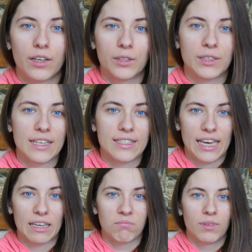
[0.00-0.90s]
You can
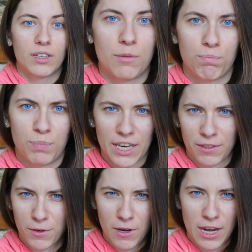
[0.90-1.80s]
say,
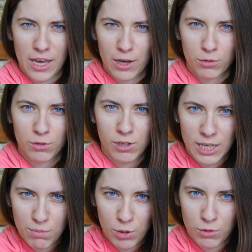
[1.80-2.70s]
Empiezo a leer un
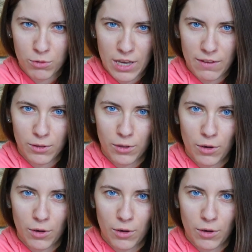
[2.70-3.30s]
libro nuevo